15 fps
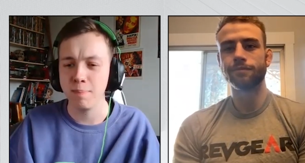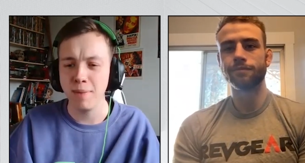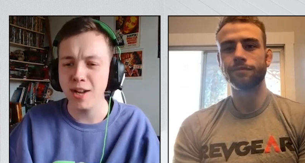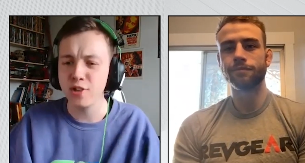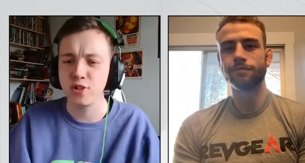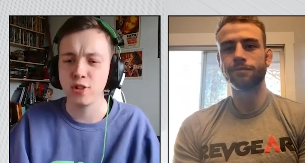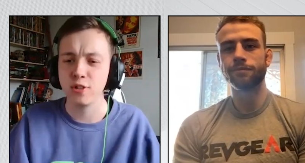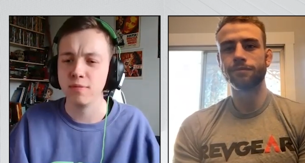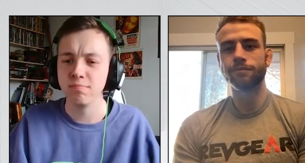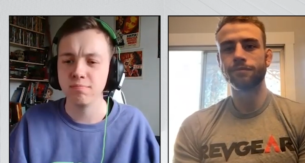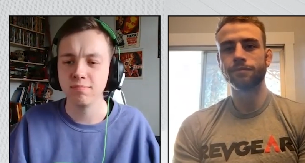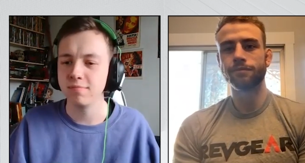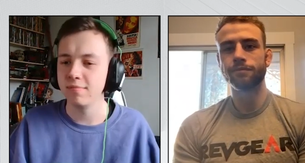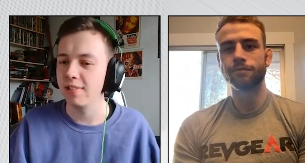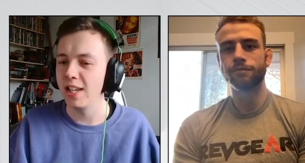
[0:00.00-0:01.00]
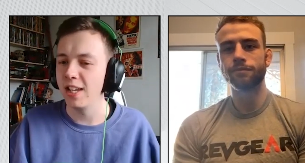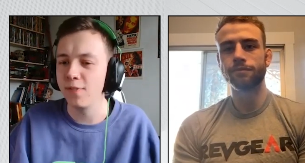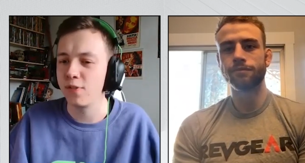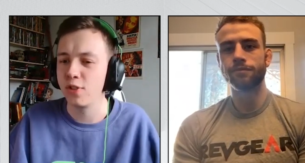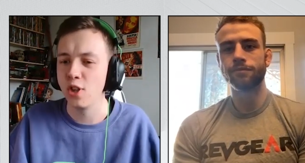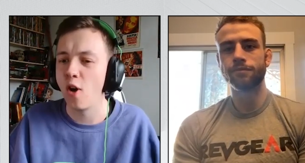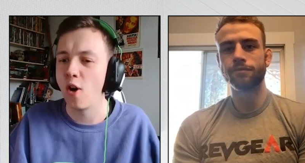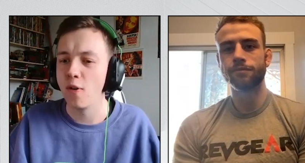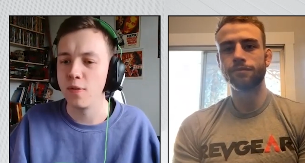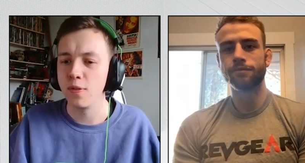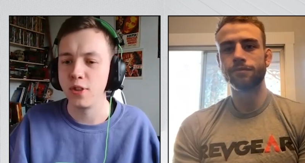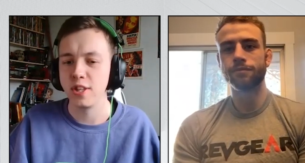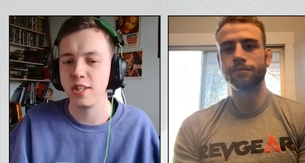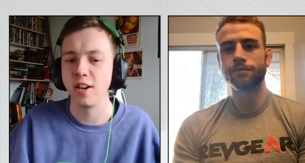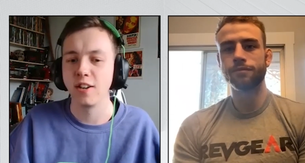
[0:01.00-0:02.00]
Speaker 1: imagine, if not
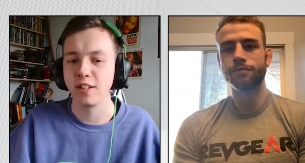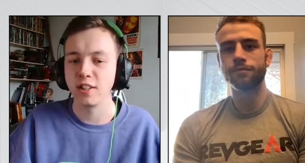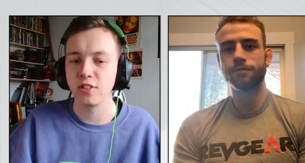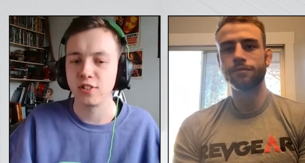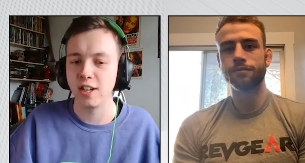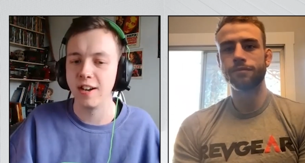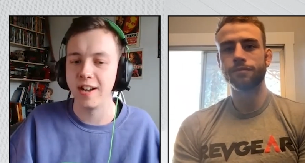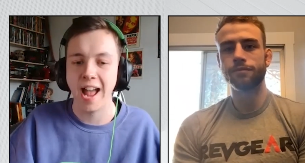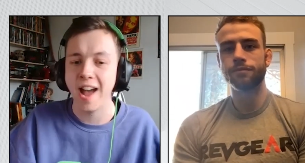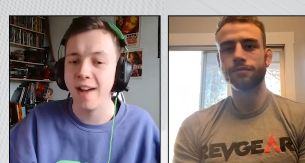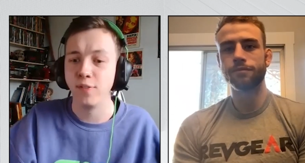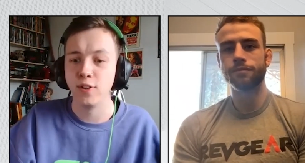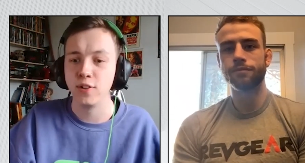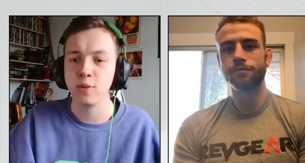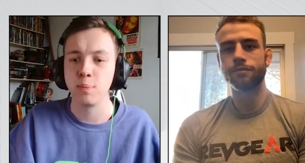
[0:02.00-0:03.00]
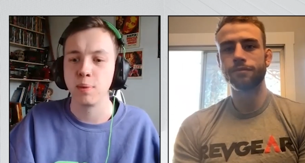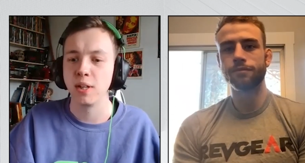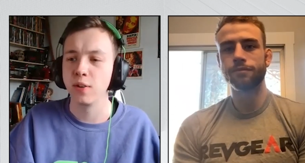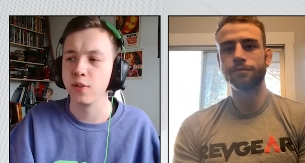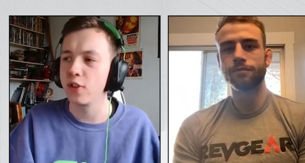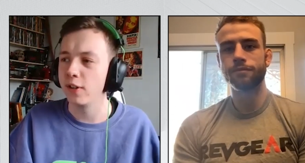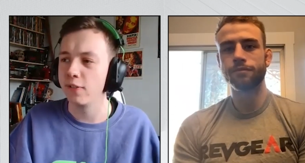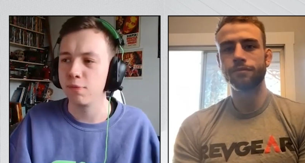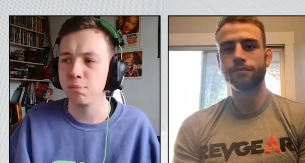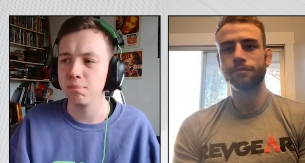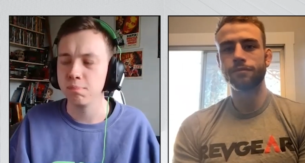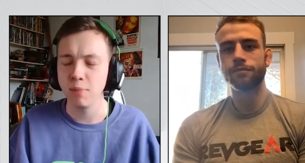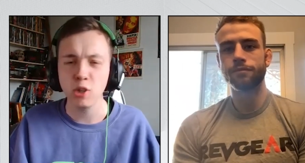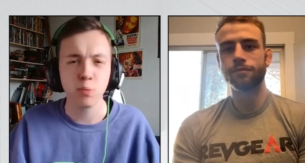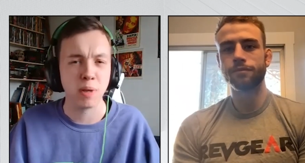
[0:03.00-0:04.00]
the youngest guy ever to be on TUF,
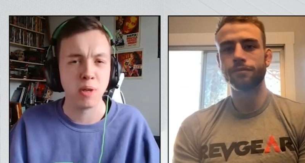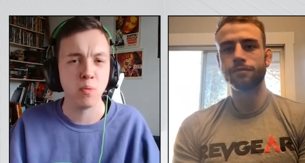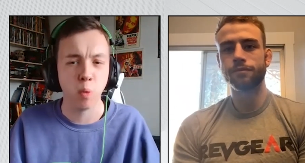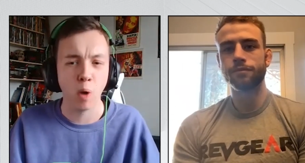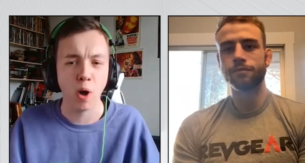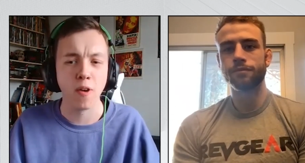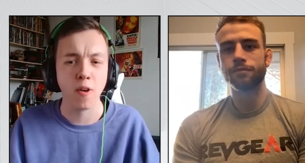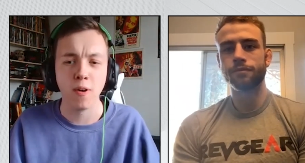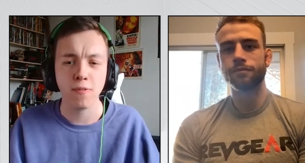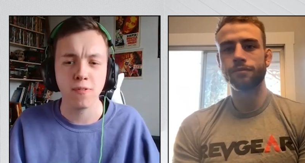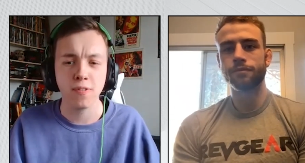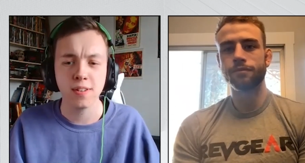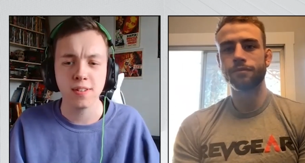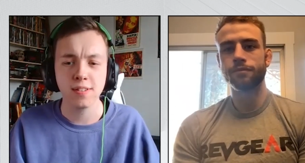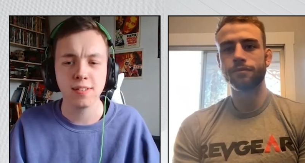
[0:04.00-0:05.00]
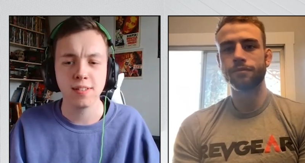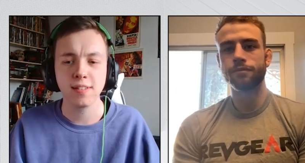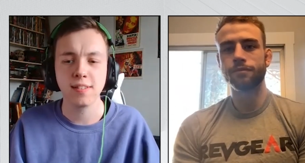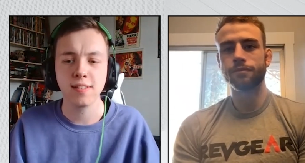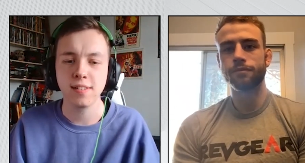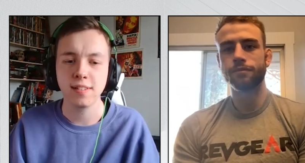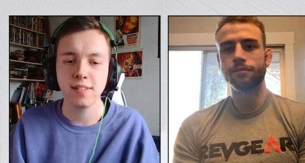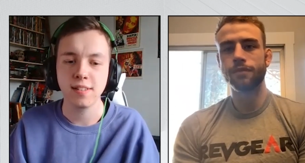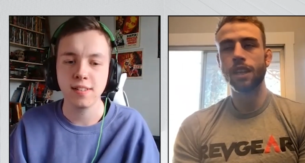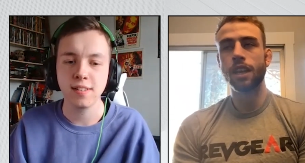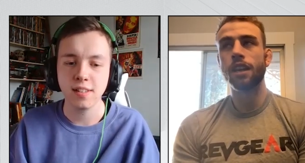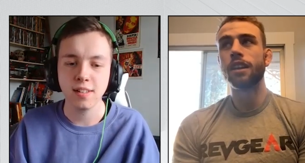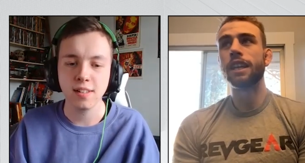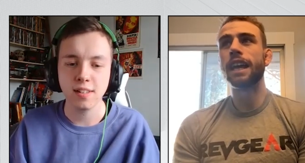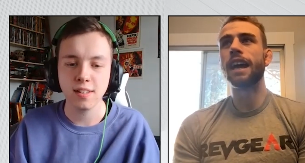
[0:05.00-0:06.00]
must be one of.
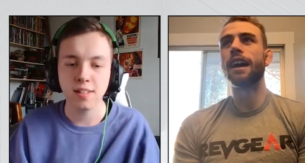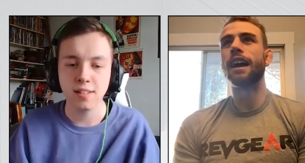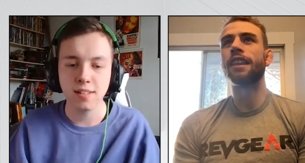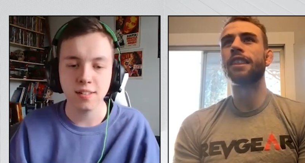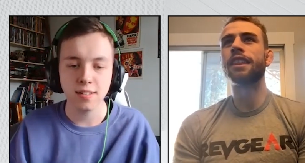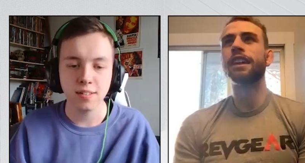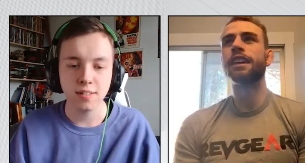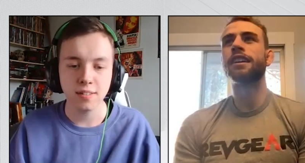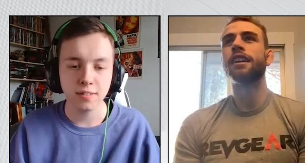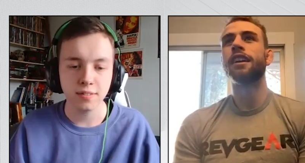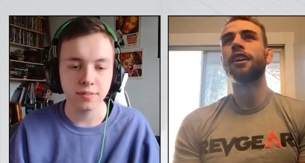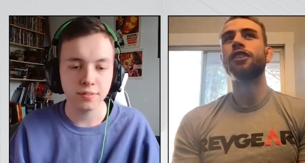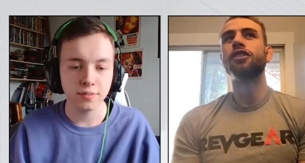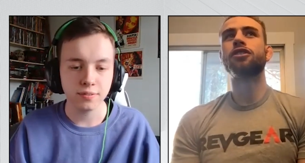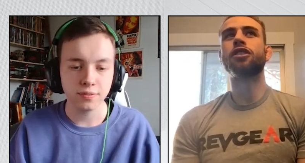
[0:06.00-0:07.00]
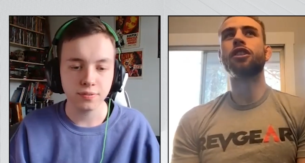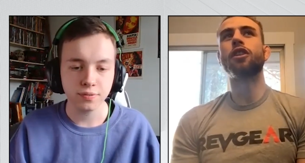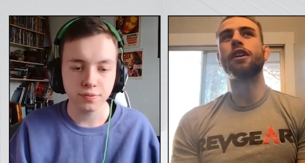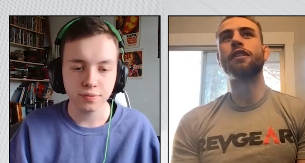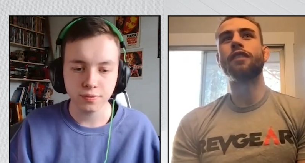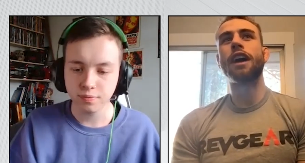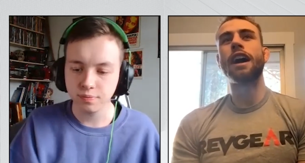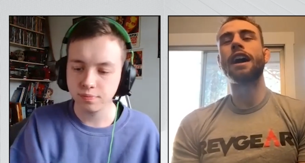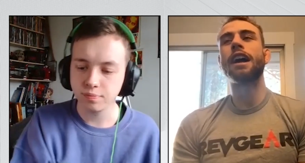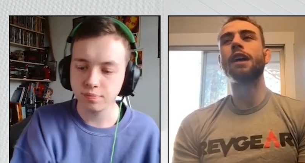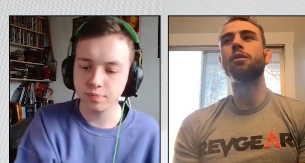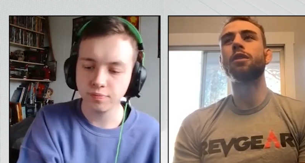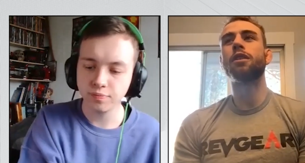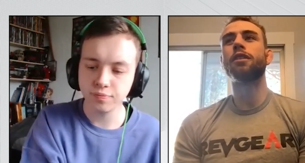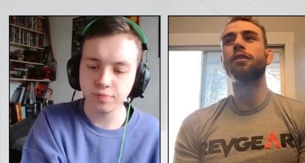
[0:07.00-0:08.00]
Speaker 2: Yeah, I think so. If
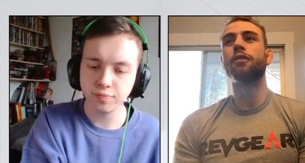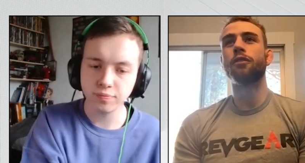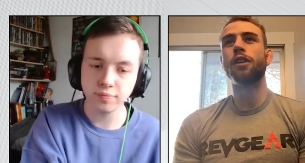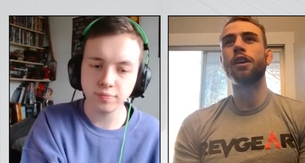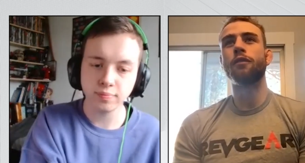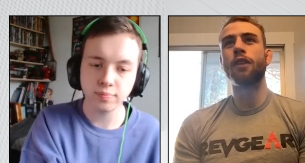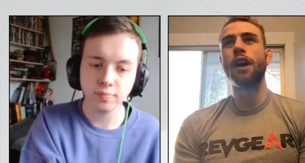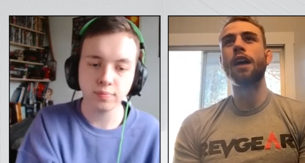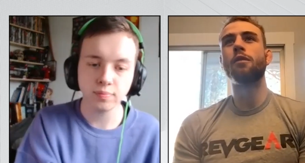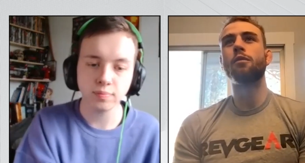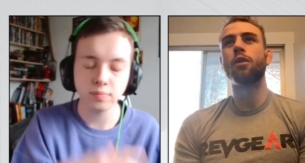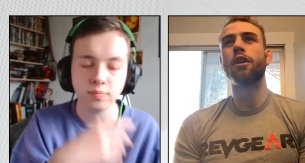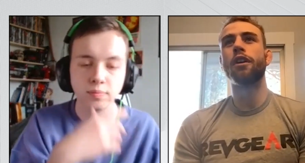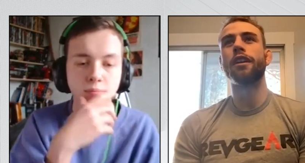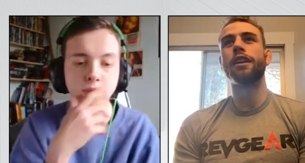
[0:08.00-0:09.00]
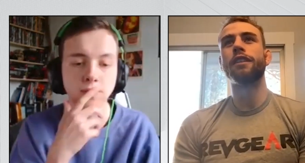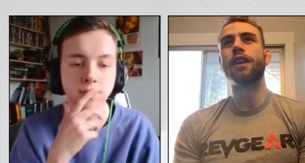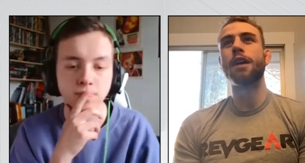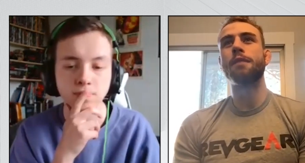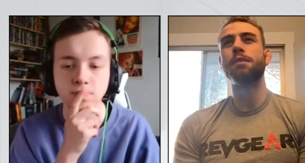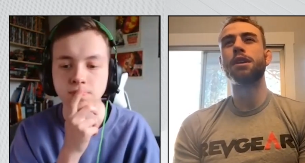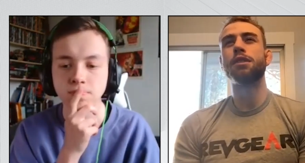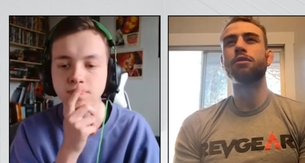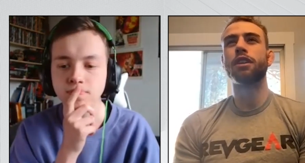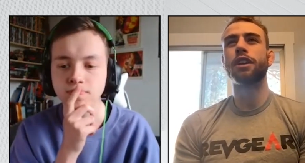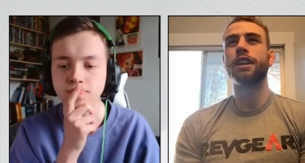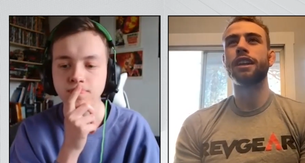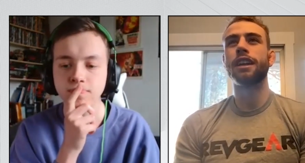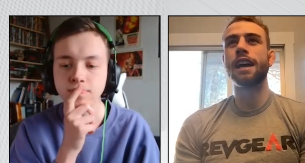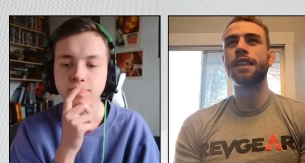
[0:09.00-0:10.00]
I would, if I won, if I beat
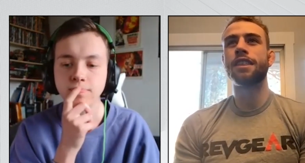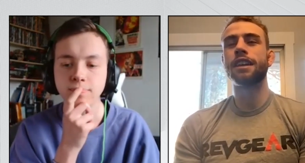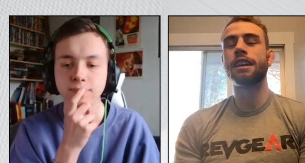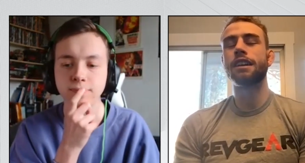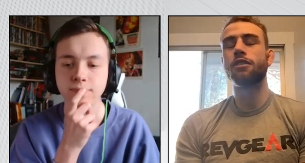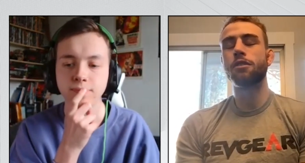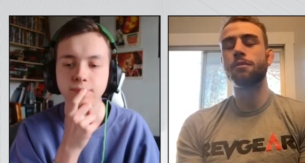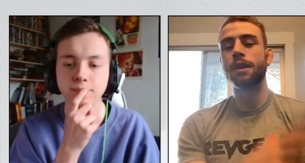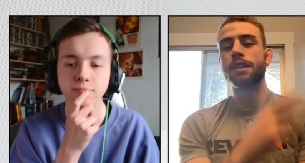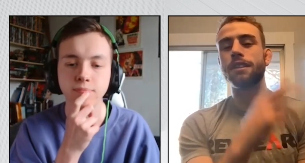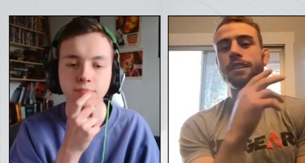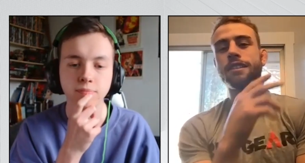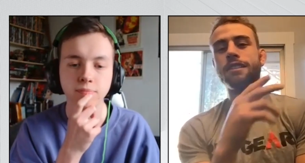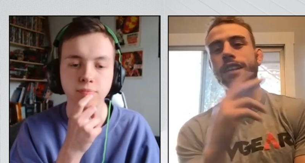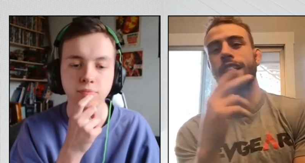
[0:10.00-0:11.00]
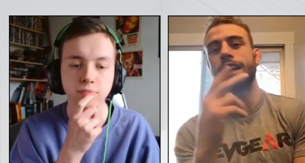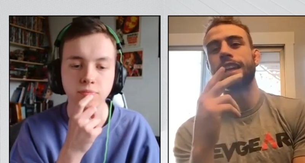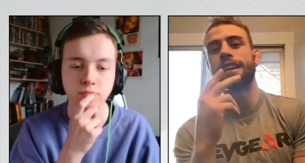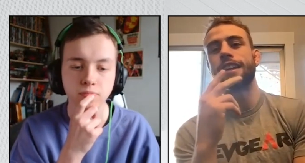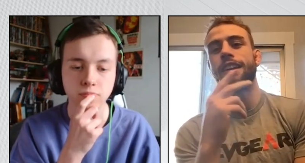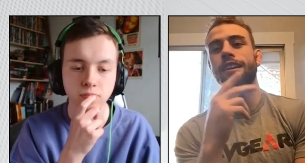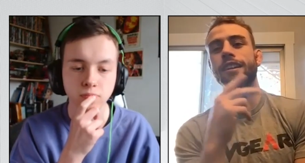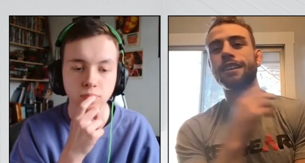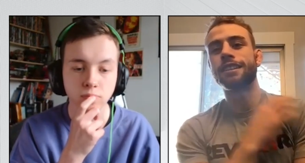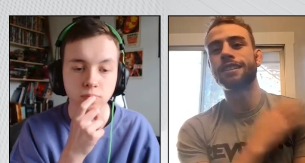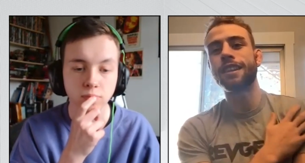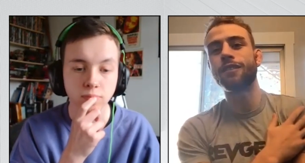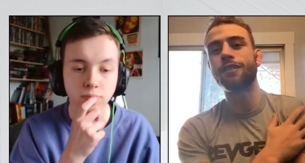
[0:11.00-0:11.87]
Ricky, I think I would have been the second youngest